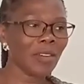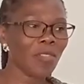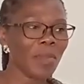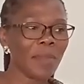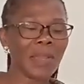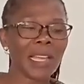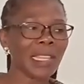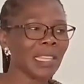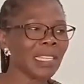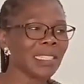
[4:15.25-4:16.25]
or maybe
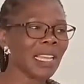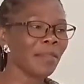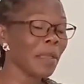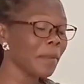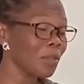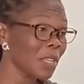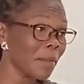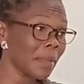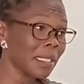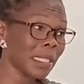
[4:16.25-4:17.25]
other things like maybe
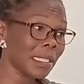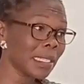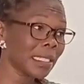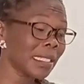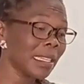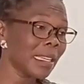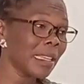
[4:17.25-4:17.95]
doing businesses.